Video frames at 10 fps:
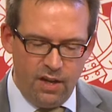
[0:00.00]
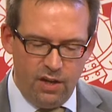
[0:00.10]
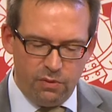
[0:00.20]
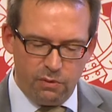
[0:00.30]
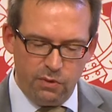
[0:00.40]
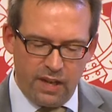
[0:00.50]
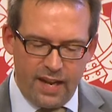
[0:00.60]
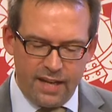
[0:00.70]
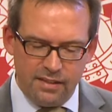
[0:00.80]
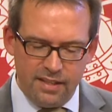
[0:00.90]
through the
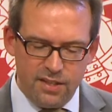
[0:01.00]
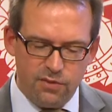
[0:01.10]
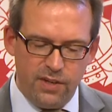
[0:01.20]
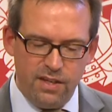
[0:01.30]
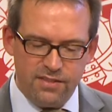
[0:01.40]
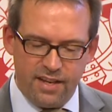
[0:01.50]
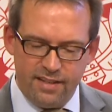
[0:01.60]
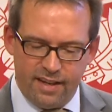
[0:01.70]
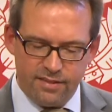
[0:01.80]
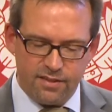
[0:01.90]
land lease fees and
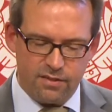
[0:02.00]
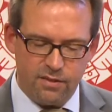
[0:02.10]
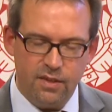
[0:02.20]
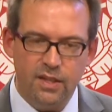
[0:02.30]
taxes,